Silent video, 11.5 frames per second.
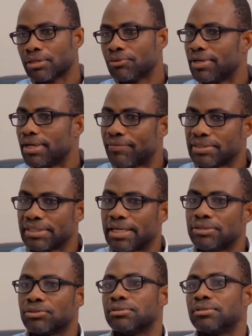We
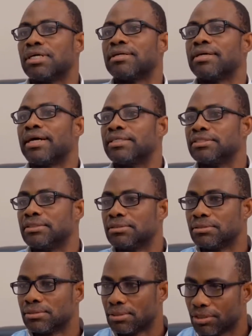emphasize on hand hygiene,
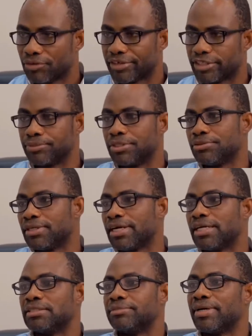respiratory
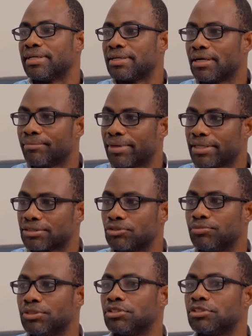hygiene, medical masks to
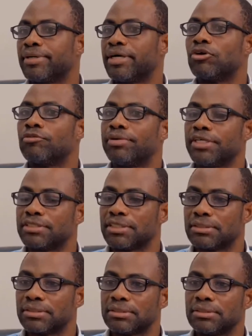be used by all
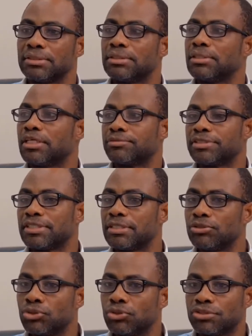patients, especially
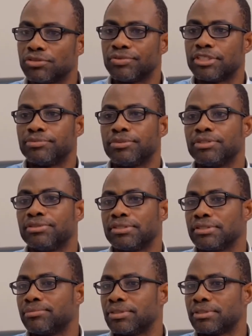those with respiratory
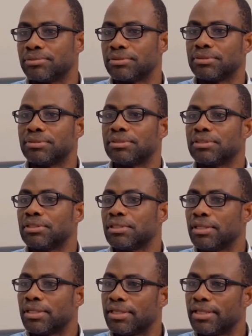symptoms.
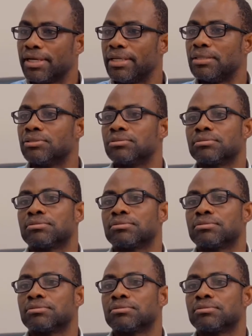And then